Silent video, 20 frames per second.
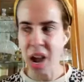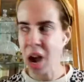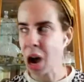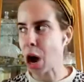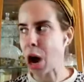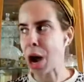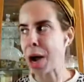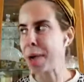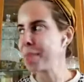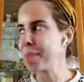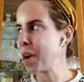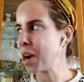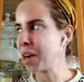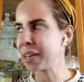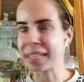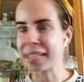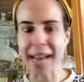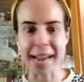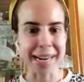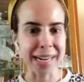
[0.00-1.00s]
I'm not
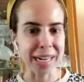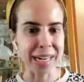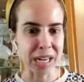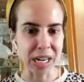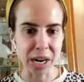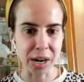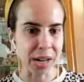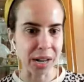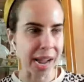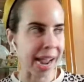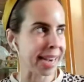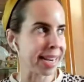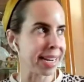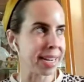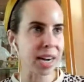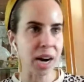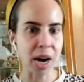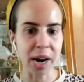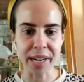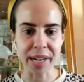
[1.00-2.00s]
getting any
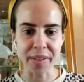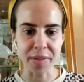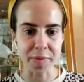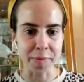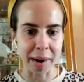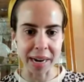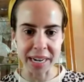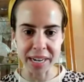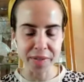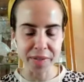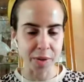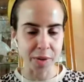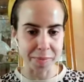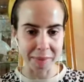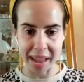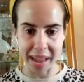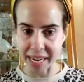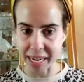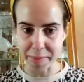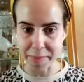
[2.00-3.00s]
kind of money from
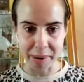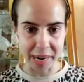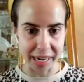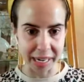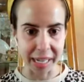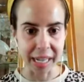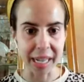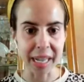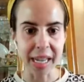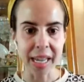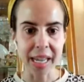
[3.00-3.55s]
anybody.